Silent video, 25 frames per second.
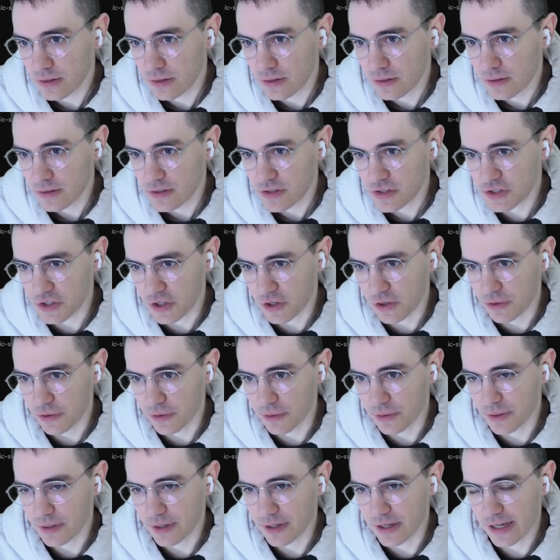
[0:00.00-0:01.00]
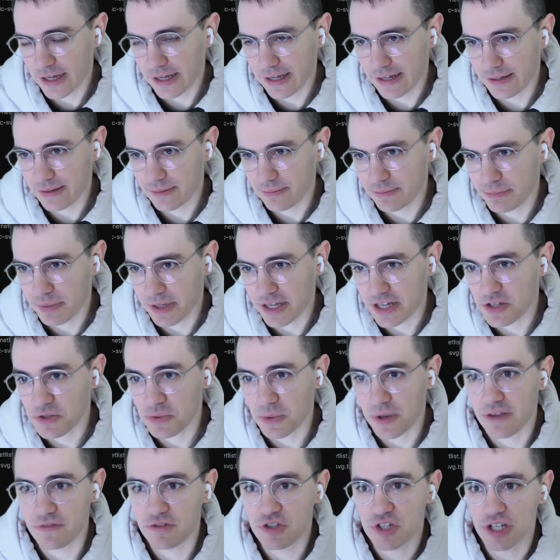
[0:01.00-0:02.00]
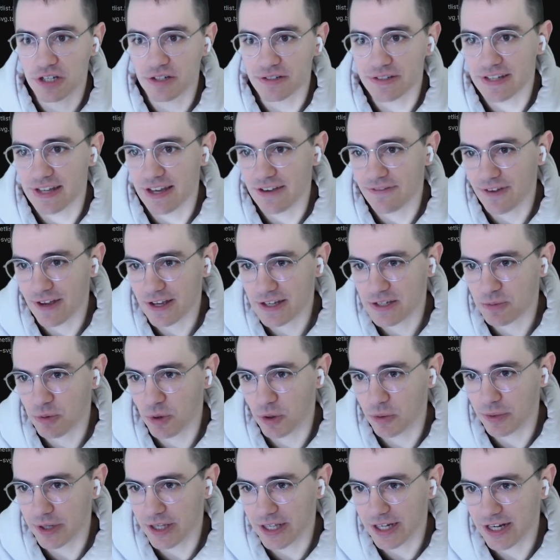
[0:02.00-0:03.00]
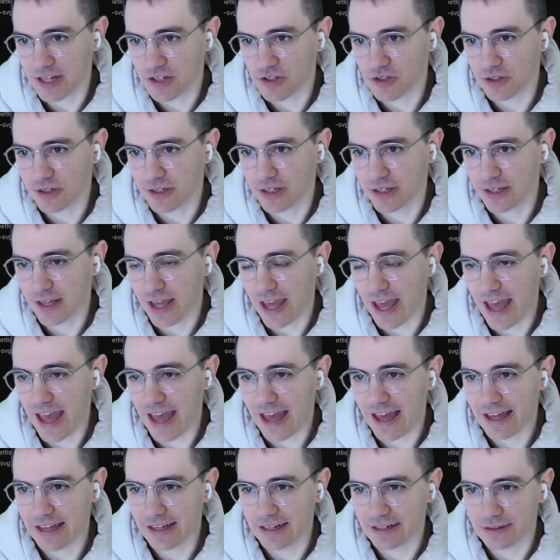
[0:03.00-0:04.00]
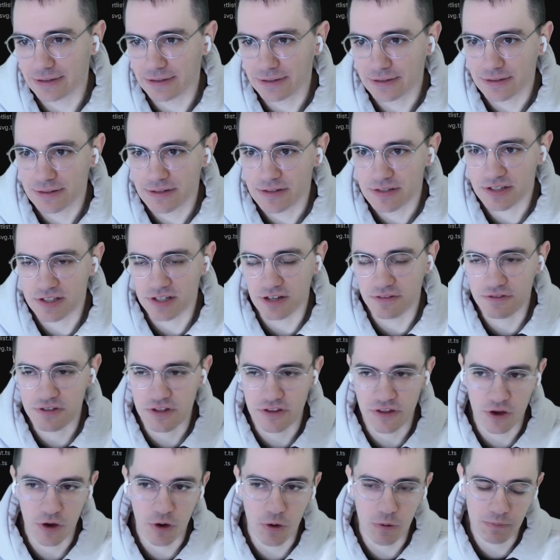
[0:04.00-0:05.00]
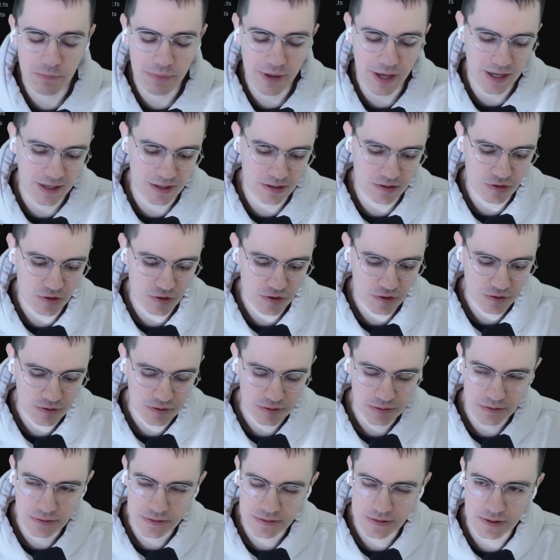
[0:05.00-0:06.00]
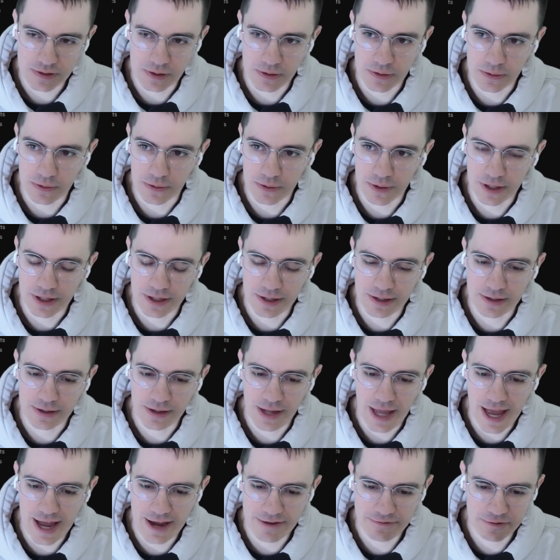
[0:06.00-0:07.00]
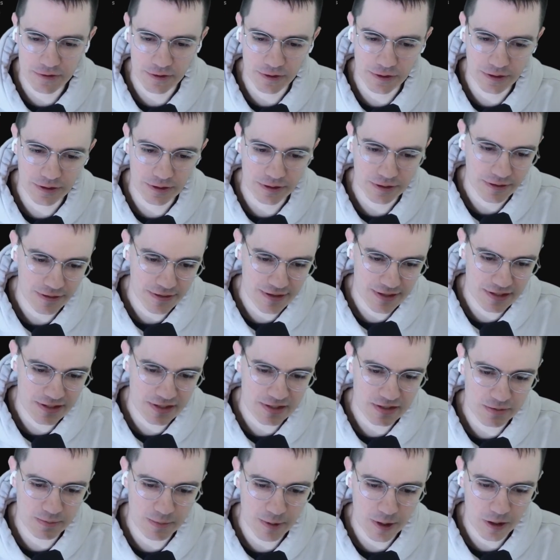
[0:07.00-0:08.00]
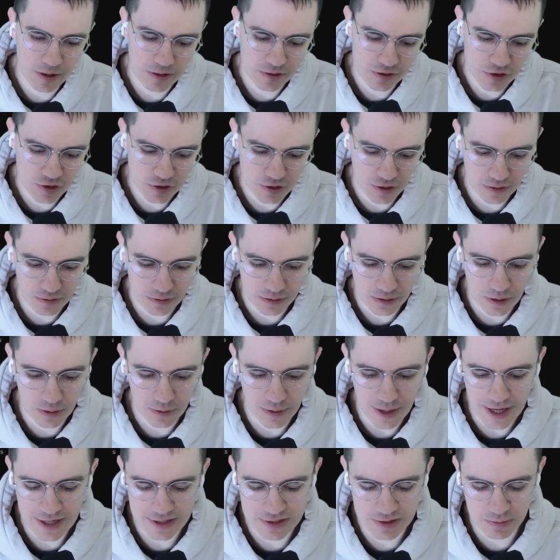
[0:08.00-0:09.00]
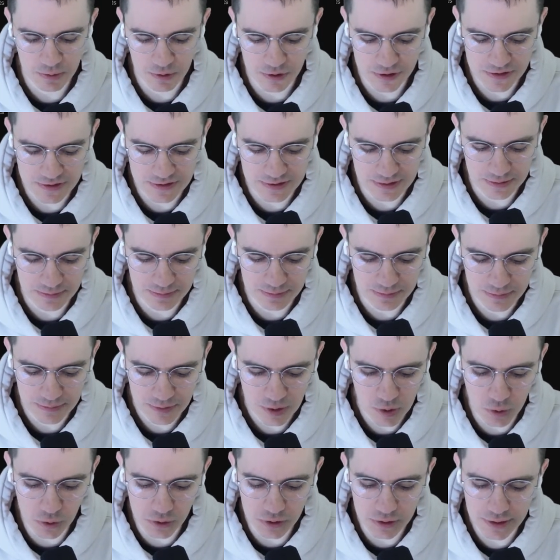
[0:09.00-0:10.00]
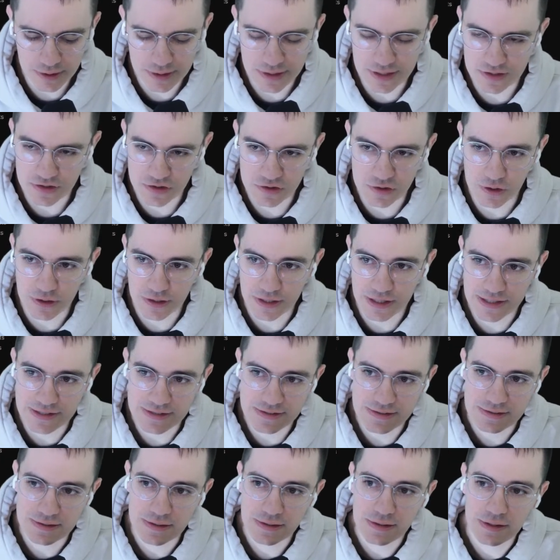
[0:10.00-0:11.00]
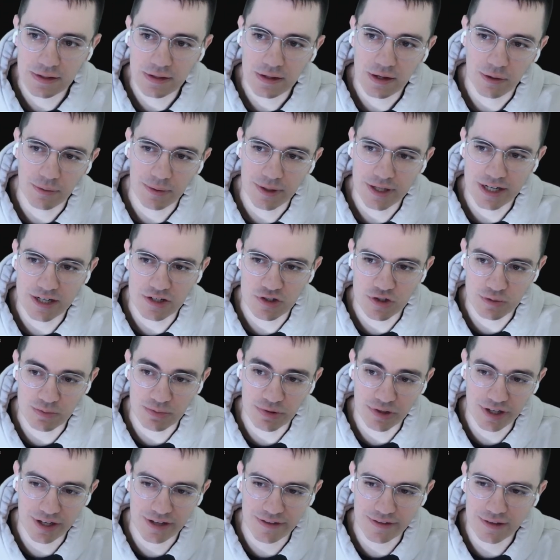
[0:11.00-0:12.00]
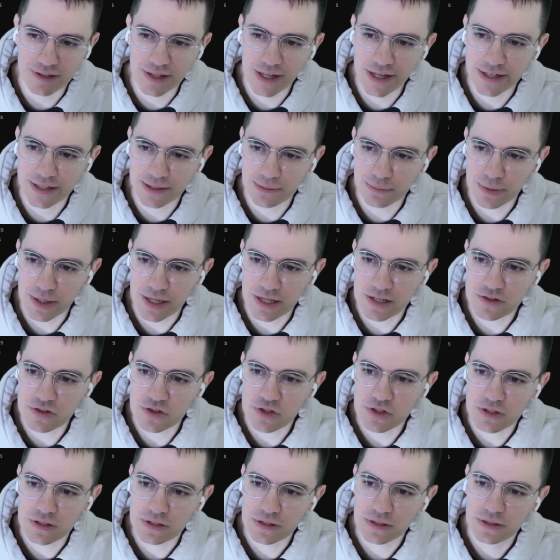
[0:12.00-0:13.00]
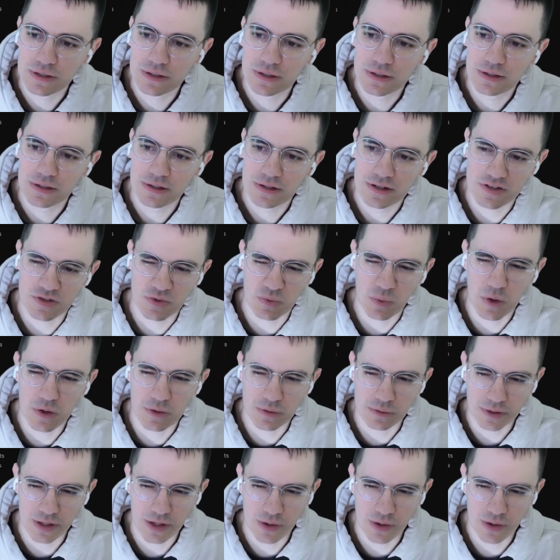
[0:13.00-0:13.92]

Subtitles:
So because we have GLTF export, we can actually add stuff to the home page. So after this is merged, I'll go export some cool looking circuits, and we can actually put it on the landing page. Because it won't.